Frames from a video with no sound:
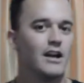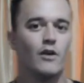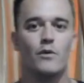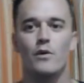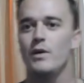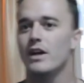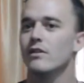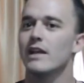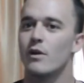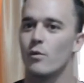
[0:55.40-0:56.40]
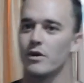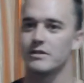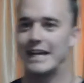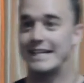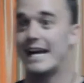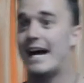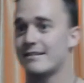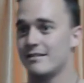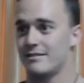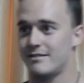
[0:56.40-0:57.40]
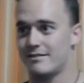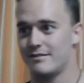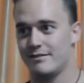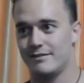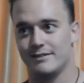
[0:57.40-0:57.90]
You know, we don't like words like taxes.